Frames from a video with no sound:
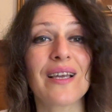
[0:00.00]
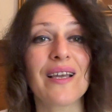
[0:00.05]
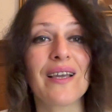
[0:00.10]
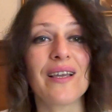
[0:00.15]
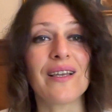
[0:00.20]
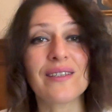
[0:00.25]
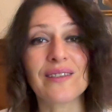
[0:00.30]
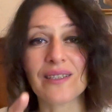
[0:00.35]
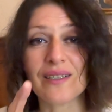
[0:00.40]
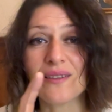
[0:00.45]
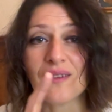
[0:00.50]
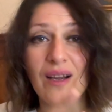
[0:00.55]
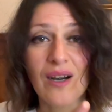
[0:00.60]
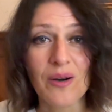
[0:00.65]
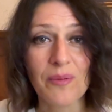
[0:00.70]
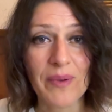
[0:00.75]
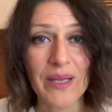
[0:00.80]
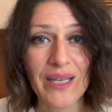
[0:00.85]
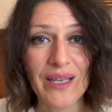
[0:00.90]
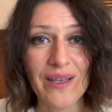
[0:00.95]
It's
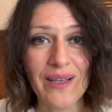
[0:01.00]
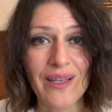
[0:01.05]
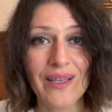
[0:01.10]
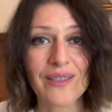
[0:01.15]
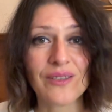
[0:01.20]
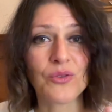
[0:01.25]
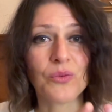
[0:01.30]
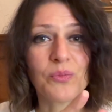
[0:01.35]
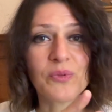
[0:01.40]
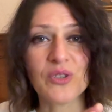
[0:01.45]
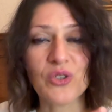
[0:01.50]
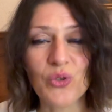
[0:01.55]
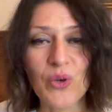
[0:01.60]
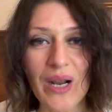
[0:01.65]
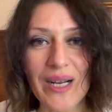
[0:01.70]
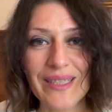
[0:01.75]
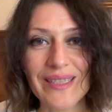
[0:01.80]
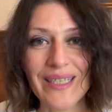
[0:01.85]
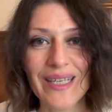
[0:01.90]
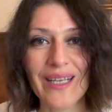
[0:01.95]
alarming, it's
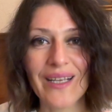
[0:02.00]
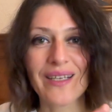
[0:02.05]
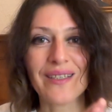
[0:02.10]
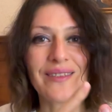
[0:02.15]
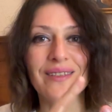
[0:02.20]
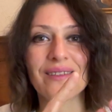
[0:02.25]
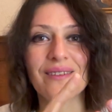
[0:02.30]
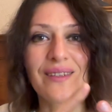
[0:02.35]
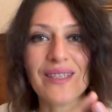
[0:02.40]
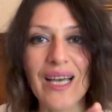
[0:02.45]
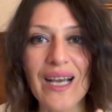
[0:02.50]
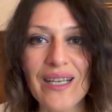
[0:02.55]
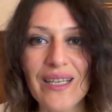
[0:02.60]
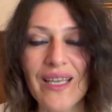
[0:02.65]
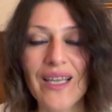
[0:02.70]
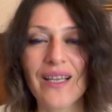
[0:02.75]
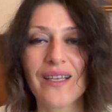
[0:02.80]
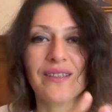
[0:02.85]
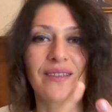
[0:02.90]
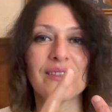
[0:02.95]
obstructing, it's
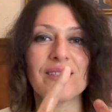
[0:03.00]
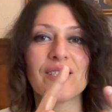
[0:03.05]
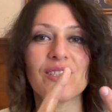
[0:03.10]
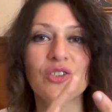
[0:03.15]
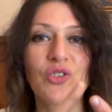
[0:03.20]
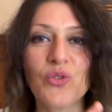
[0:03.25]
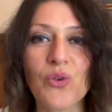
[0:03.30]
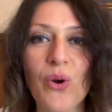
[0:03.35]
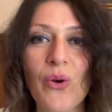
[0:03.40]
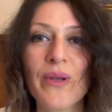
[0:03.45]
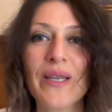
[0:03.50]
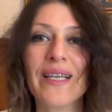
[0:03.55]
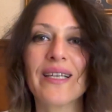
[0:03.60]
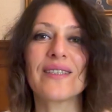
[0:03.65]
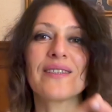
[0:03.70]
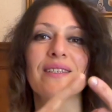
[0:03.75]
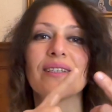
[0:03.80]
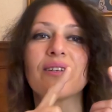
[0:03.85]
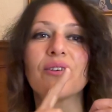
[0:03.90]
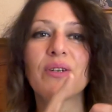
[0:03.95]
attacking, it's destroying,
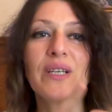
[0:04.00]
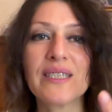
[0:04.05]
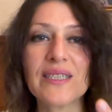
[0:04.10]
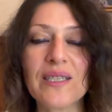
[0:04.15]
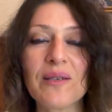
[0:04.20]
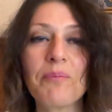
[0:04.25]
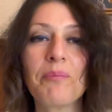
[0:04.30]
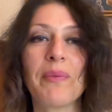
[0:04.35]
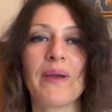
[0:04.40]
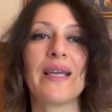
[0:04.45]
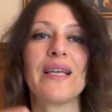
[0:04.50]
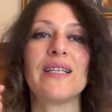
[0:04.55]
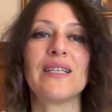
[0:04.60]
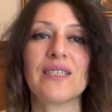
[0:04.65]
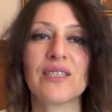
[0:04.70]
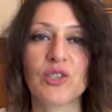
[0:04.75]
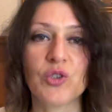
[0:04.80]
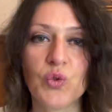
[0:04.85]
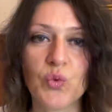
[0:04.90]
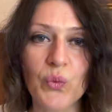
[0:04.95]
it's increasing pain,
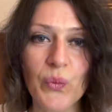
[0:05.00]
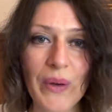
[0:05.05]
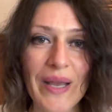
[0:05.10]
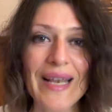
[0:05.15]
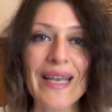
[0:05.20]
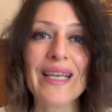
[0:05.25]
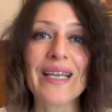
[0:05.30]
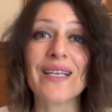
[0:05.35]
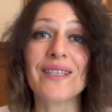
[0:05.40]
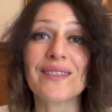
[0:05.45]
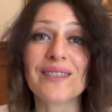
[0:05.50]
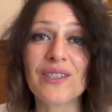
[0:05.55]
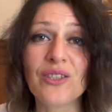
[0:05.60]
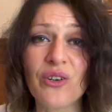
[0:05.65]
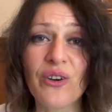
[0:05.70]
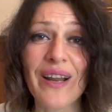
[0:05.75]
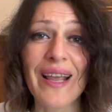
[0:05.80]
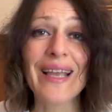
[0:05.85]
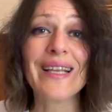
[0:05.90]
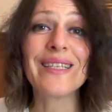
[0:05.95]
it's swelling, it's
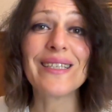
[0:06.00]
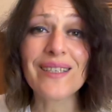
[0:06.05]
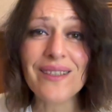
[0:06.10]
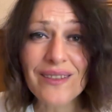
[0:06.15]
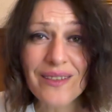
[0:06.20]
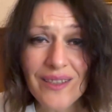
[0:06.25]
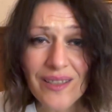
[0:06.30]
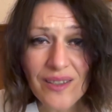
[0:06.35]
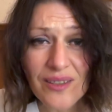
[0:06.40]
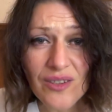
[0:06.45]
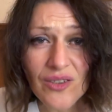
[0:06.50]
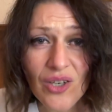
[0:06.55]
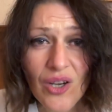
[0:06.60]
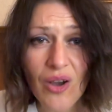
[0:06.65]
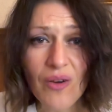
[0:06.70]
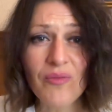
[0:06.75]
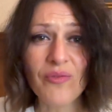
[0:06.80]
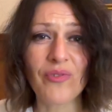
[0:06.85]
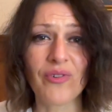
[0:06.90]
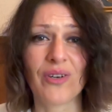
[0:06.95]
creating
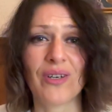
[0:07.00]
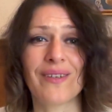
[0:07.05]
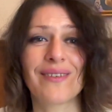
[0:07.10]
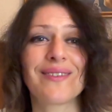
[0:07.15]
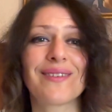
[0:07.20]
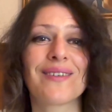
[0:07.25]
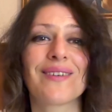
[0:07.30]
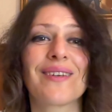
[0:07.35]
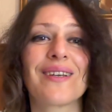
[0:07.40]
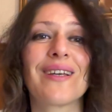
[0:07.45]
discomfort.